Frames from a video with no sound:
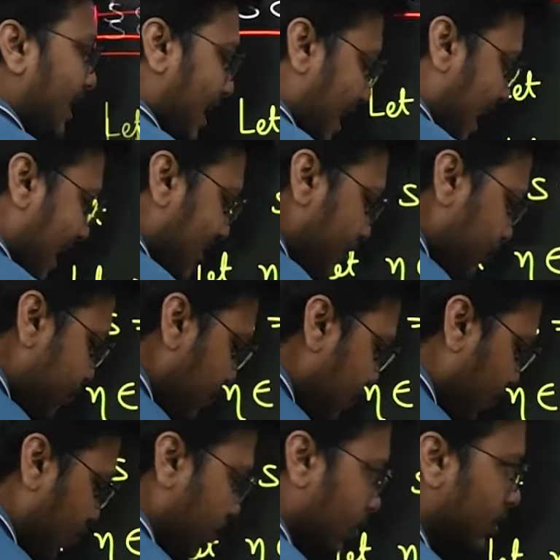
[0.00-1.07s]
as we
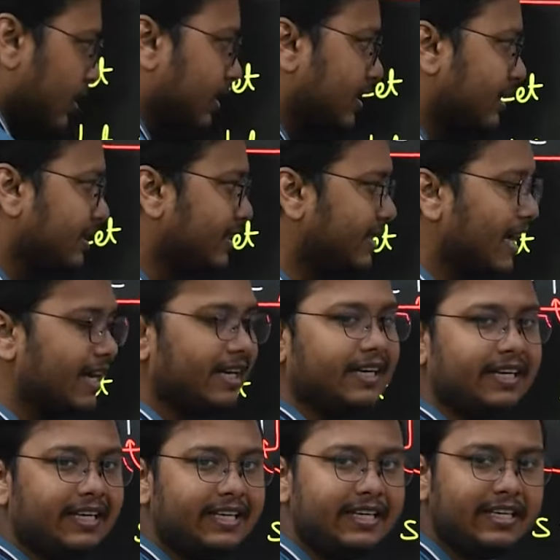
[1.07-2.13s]
know that
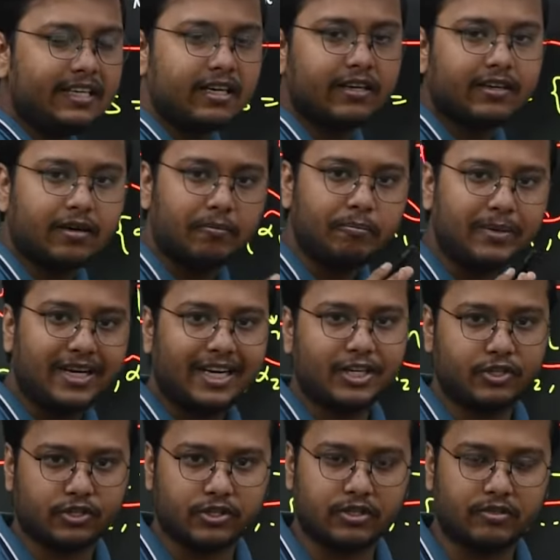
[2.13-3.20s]
linear
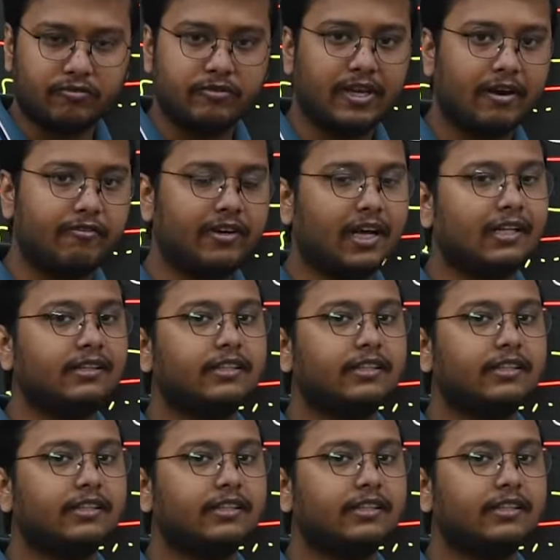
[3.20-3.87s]
combination, we have done